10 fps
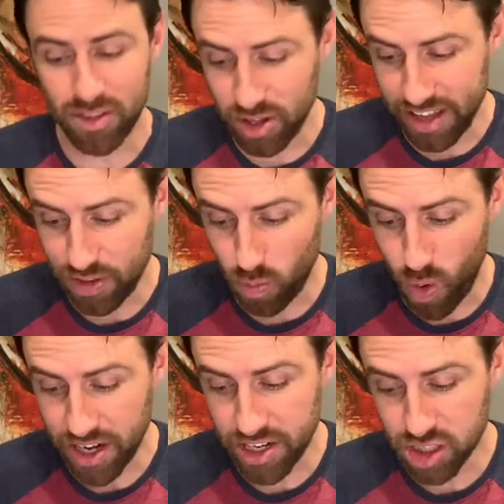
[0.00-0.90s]
looking at the
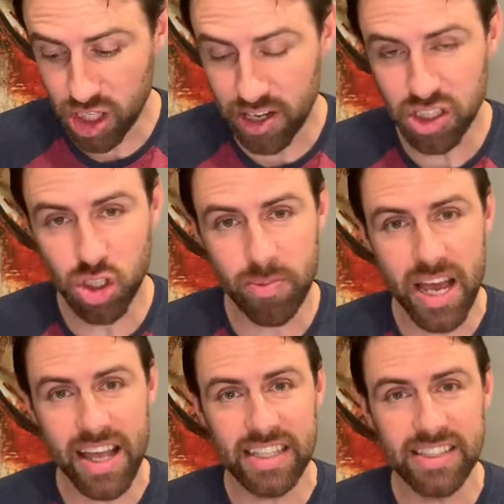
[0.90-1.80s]
1 year chart of
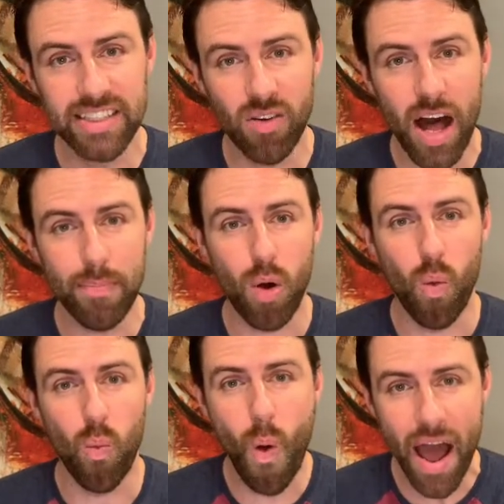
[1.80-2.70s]
Jumia, it's still up
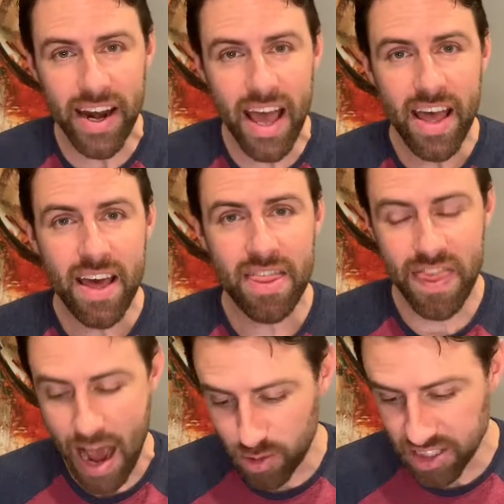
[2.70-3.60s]

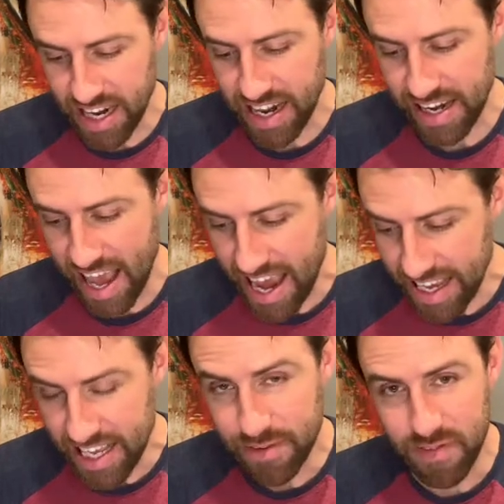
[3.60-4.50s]

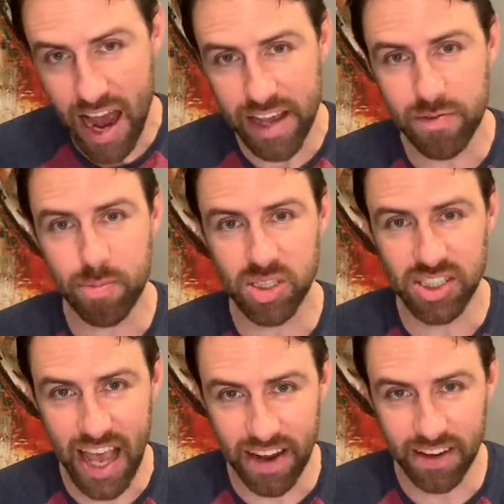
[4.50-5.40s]

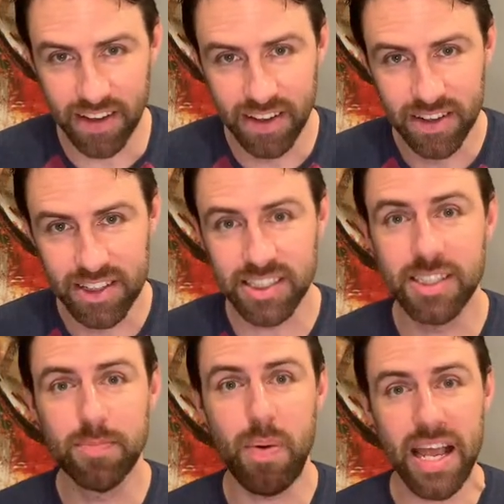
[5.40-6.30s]
1,085%,
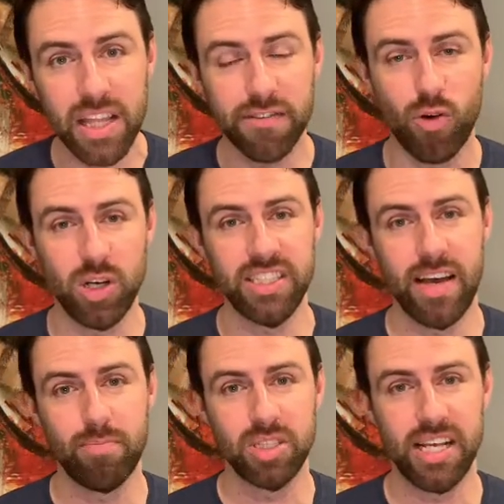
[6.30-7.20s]
despite the
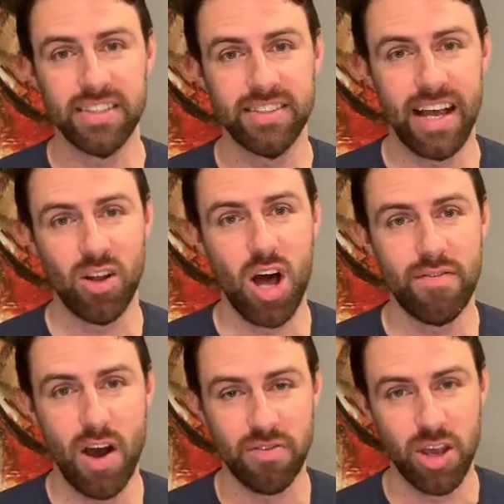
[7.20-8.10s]
47%
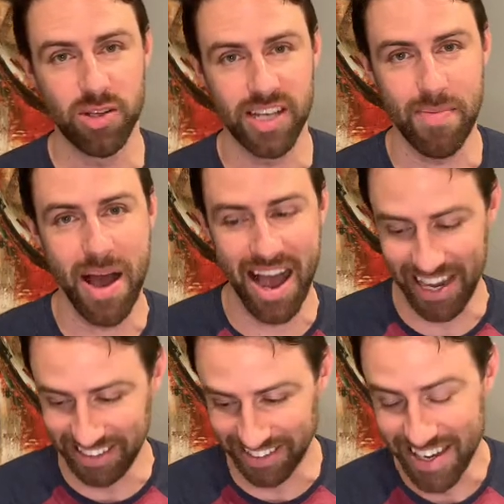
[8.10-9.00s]
sell-off off the all-time
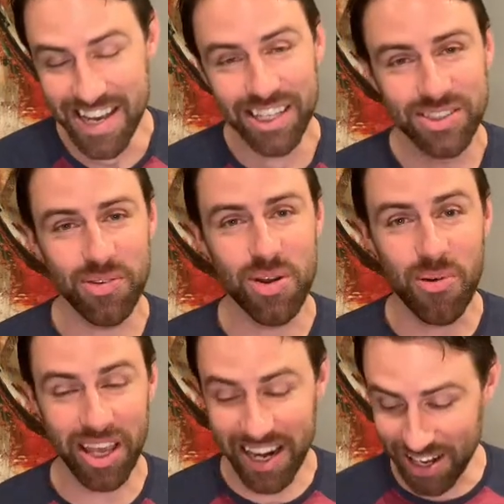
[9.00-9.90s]
highs. So no
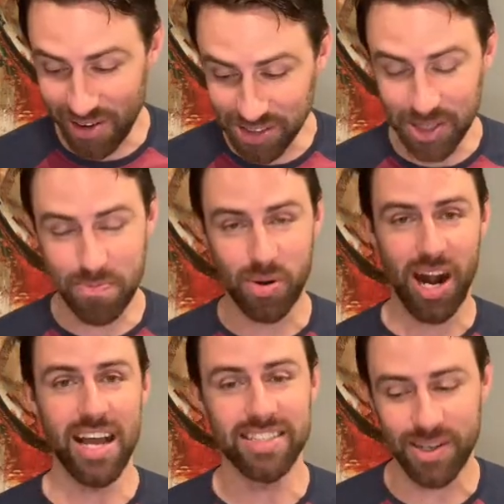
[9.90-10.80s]
kidding, no
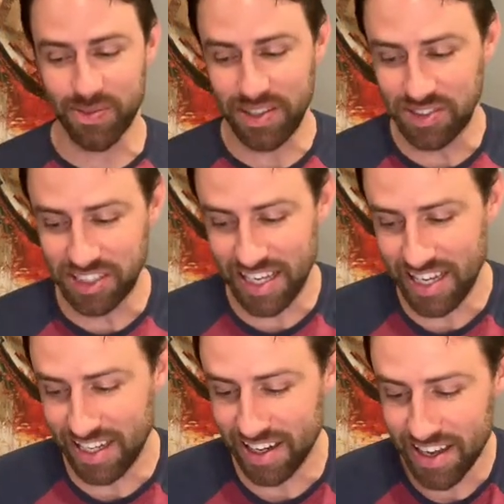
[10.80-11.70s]
surprising we've
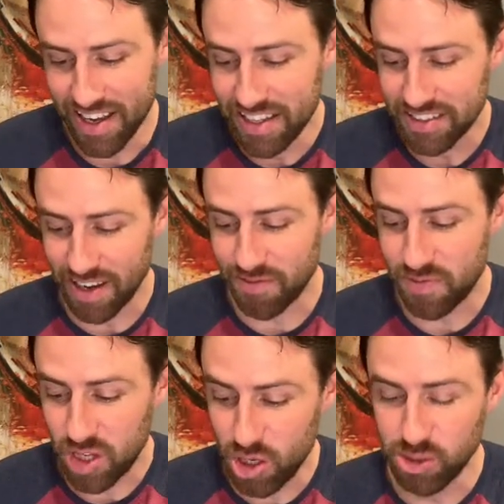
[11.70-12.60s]
seen some
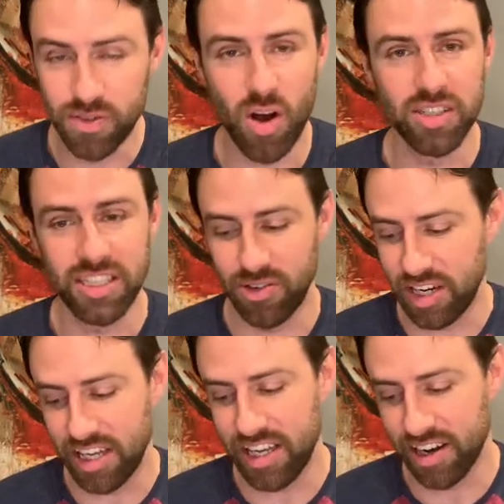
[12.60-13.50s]
huge
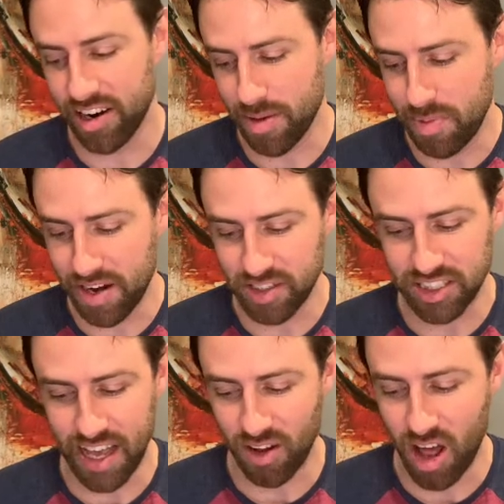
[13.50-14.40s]
volatility here and a bit of a
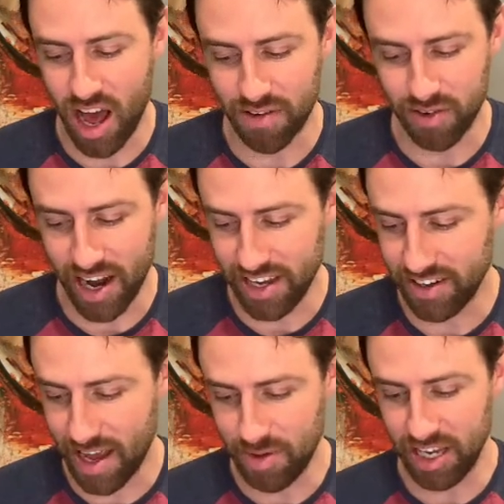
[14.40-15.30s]
sell-off, right?
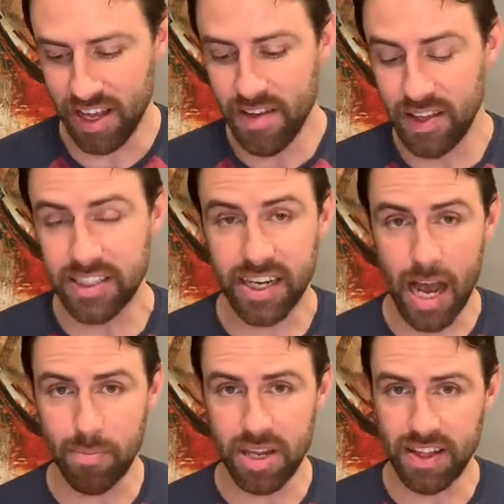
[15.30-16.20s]
I mean, this is a
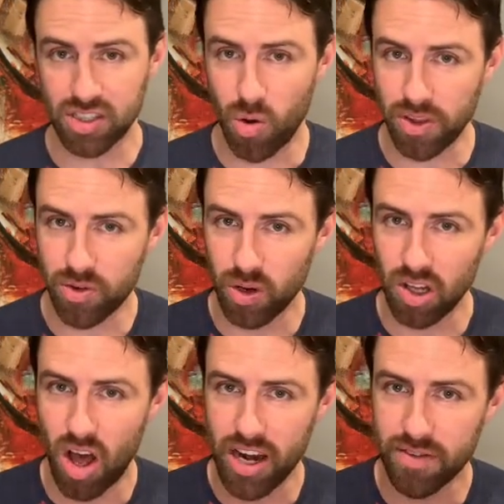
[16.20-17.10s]
company that's going through a
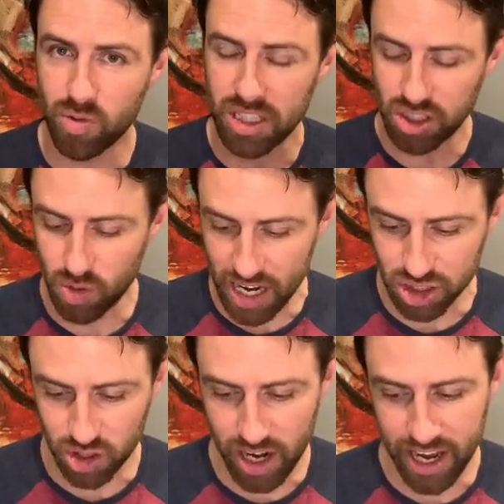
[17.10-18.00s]
lot of
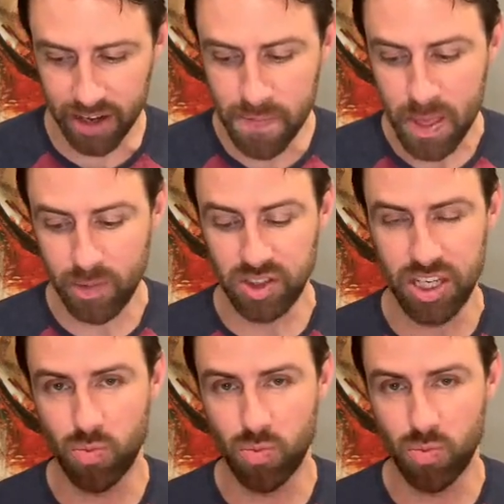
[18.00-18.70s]
restructuring. We've seen